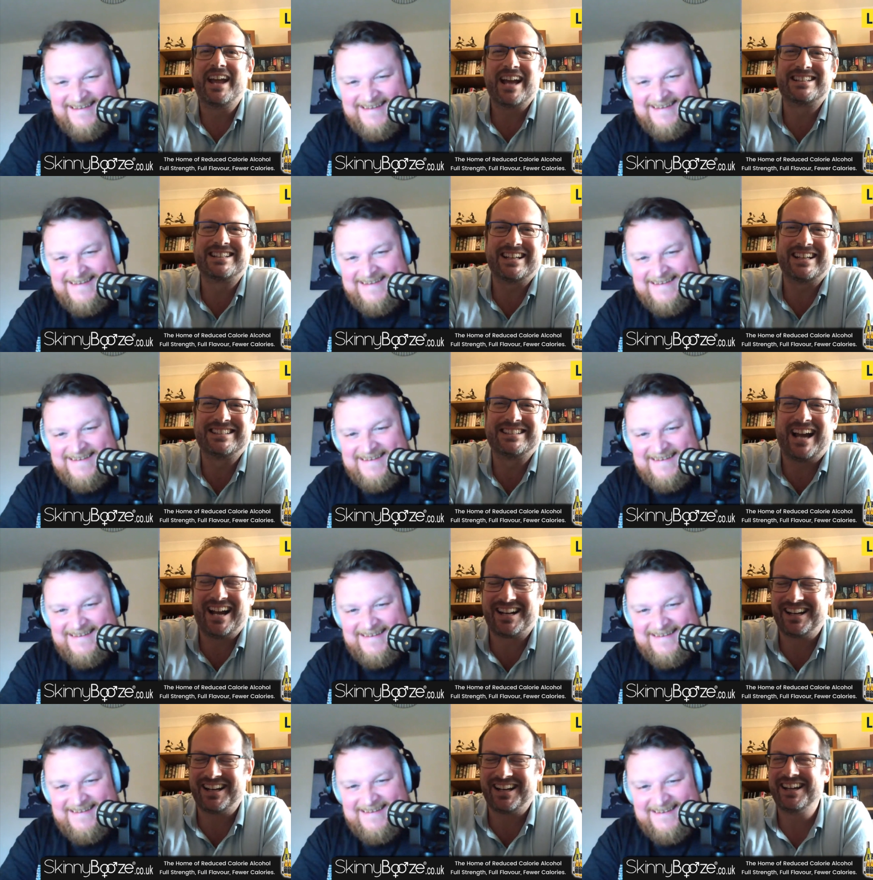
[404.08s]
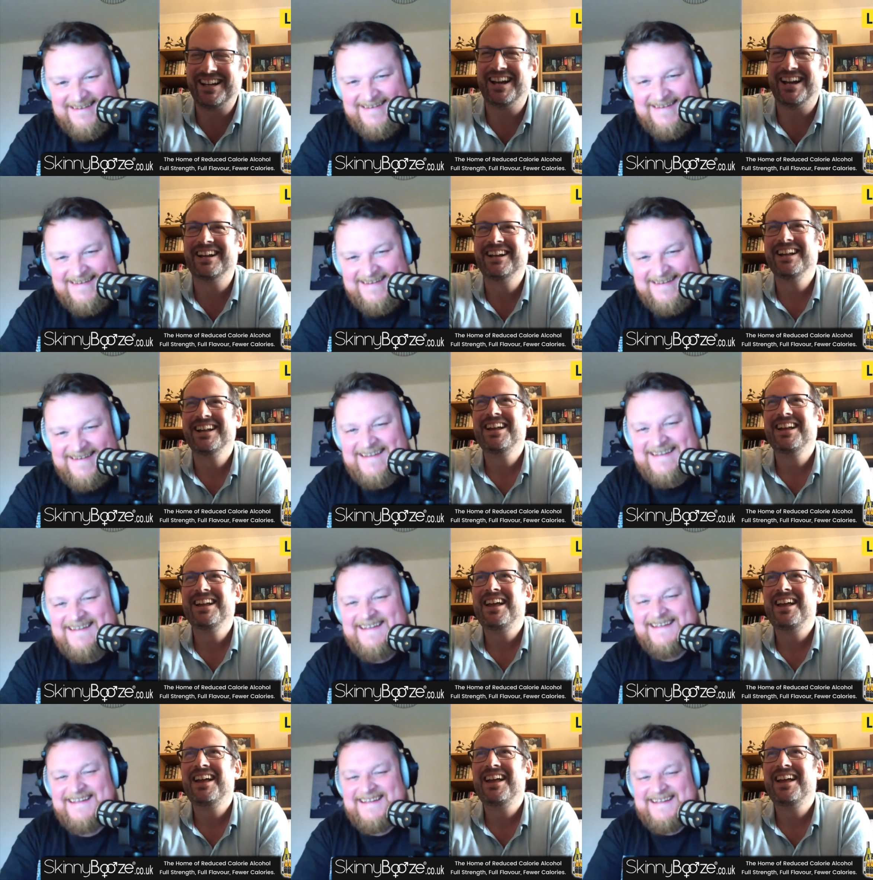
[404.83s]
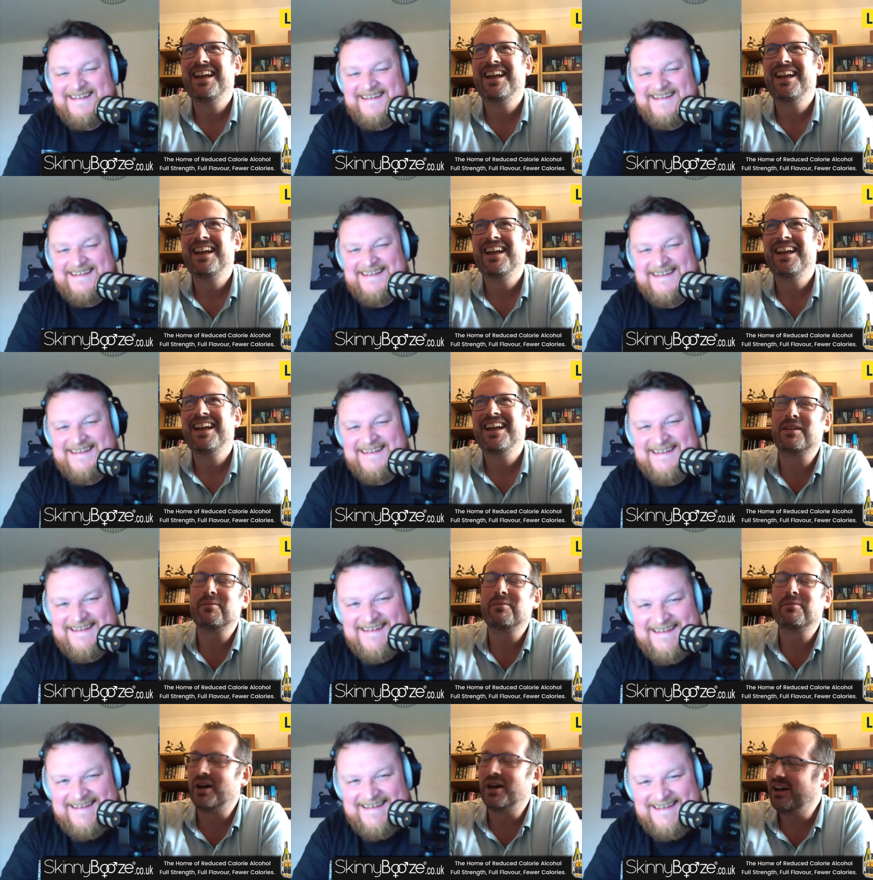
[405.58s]
Speaker 1: yes, exactly. Yeah.
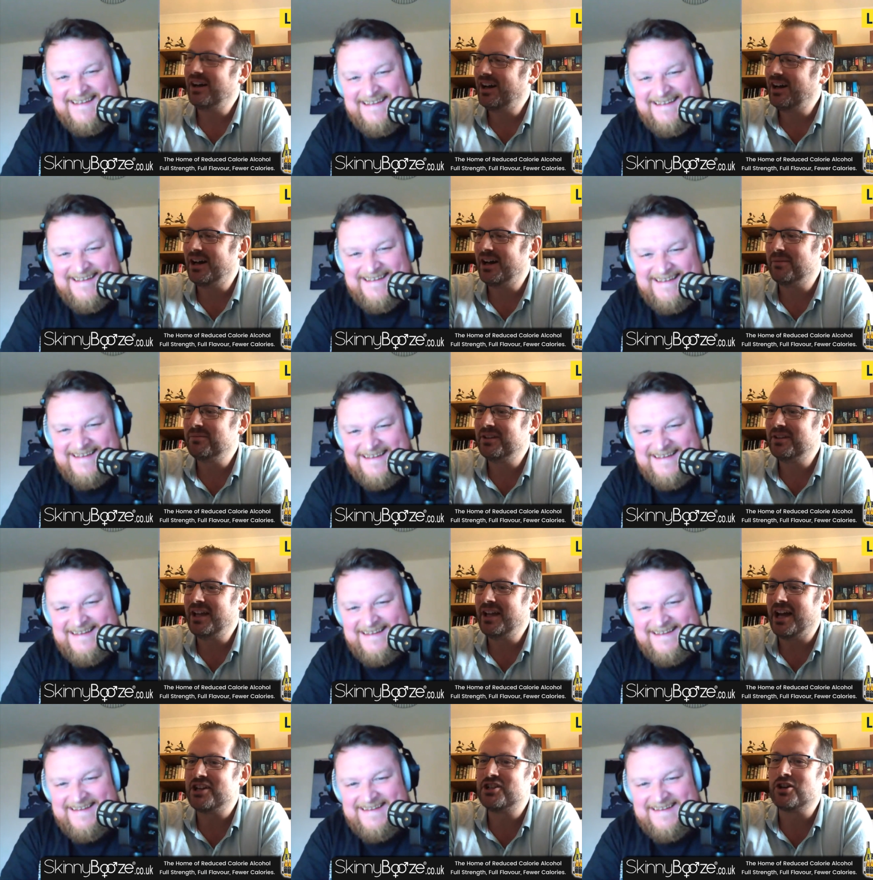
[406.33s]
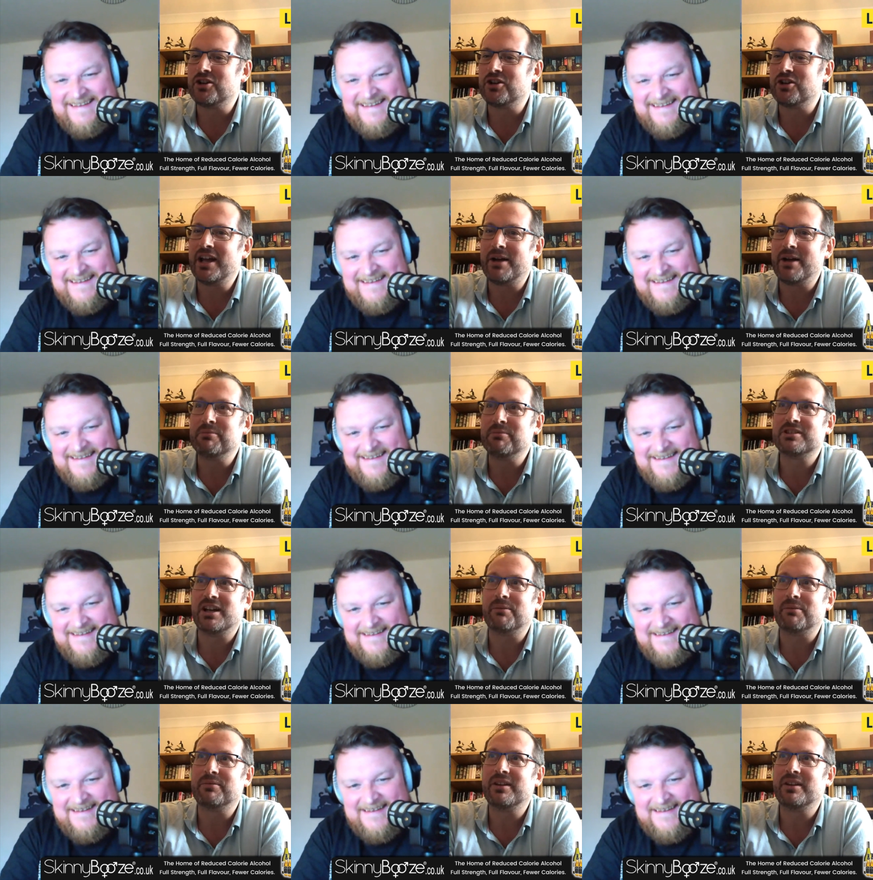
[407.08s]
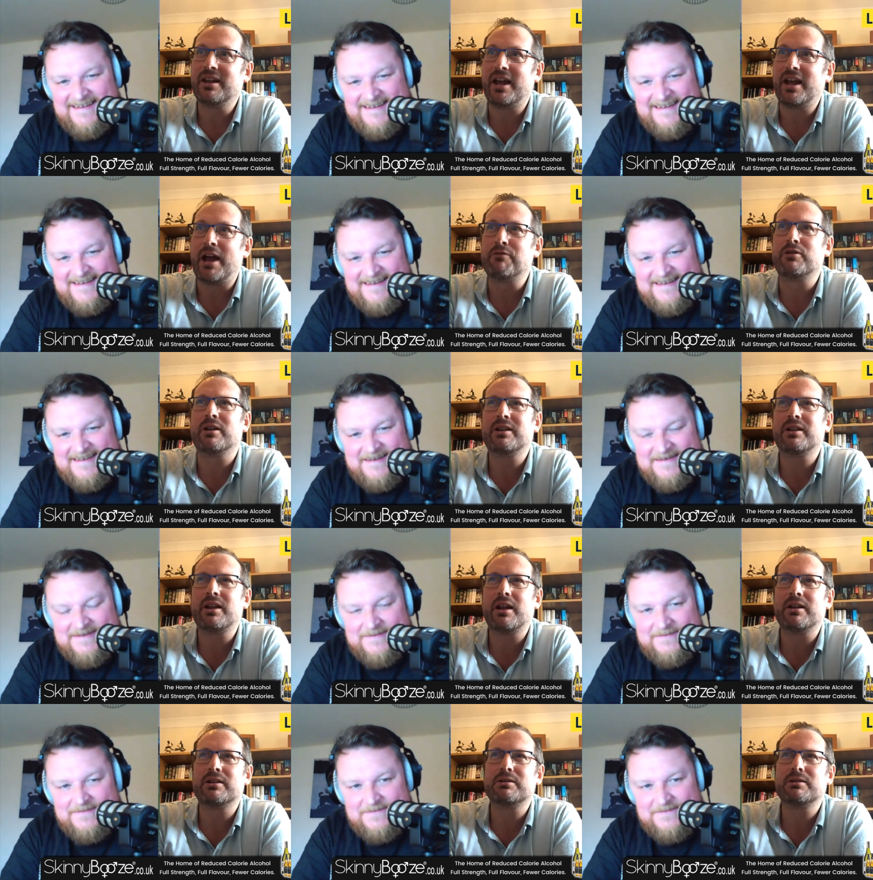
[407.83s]
Um, but um, yeah, John Yems, um,
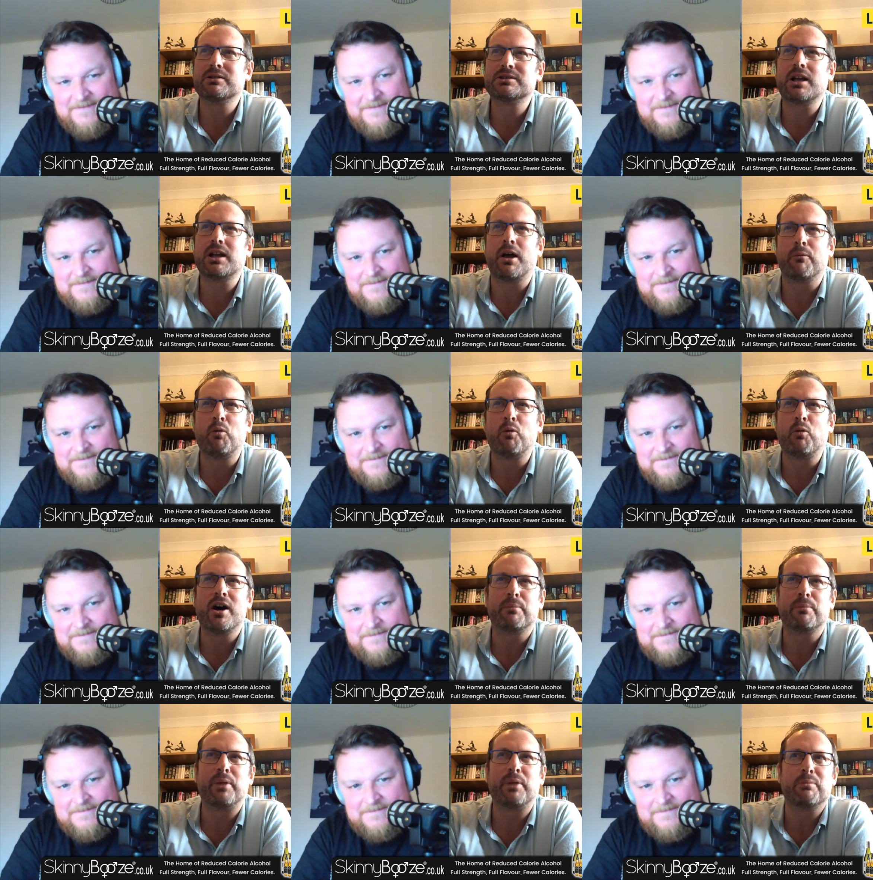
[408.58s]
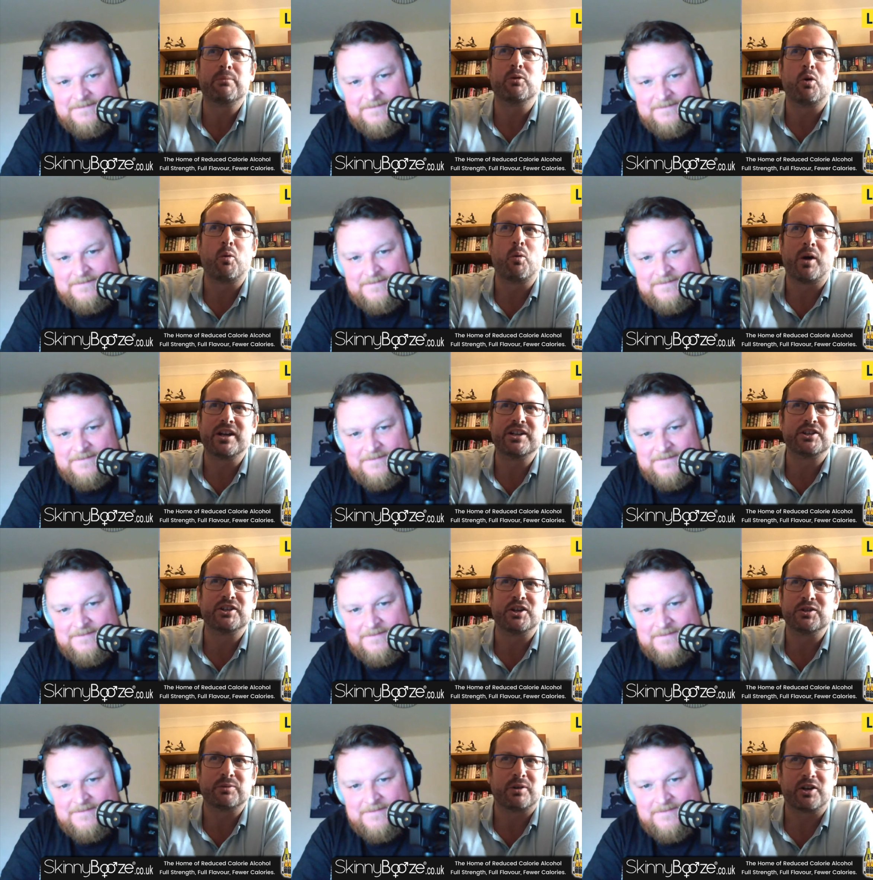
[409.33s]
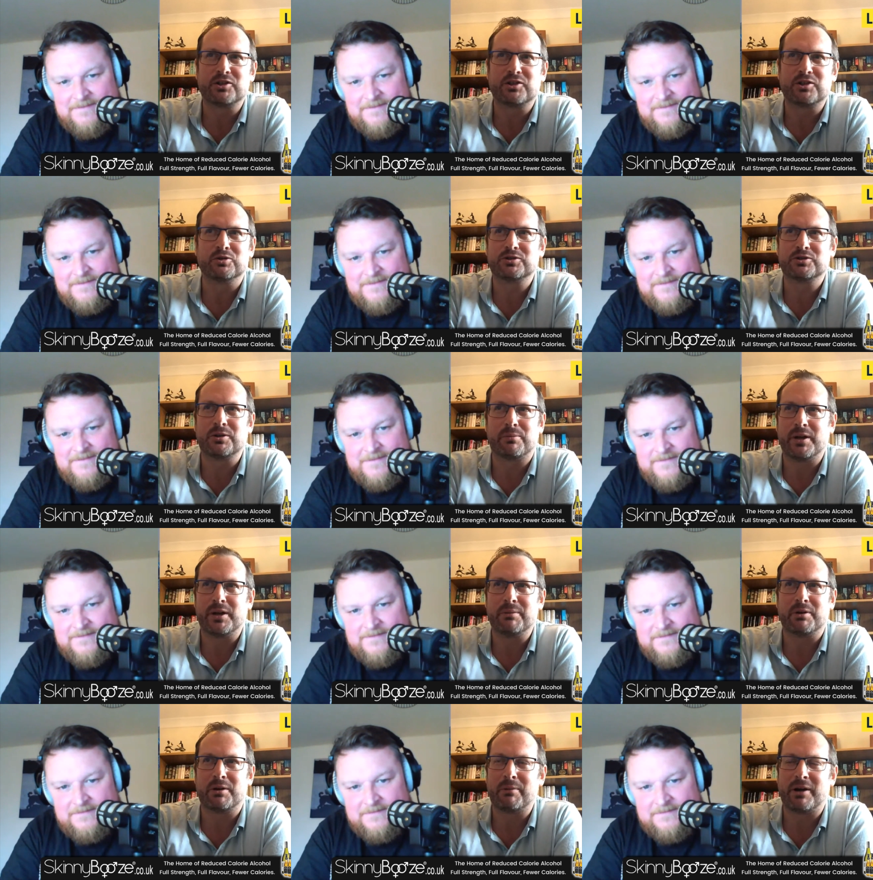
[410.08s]
every, a word people always use when I talk to
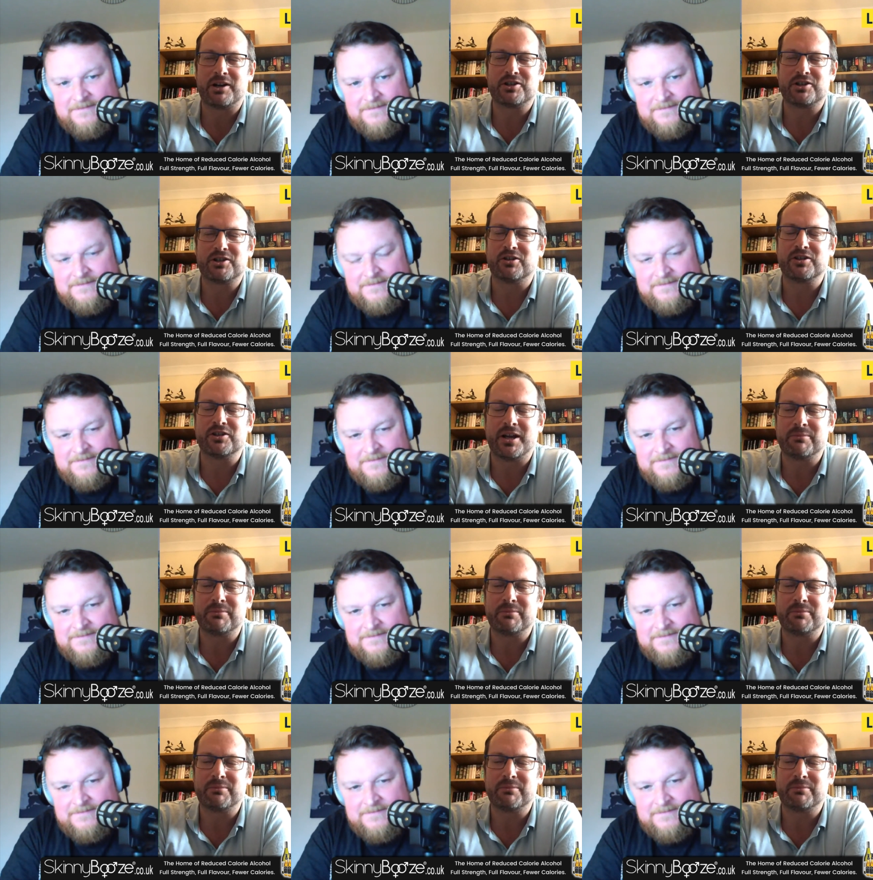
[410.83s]
people about John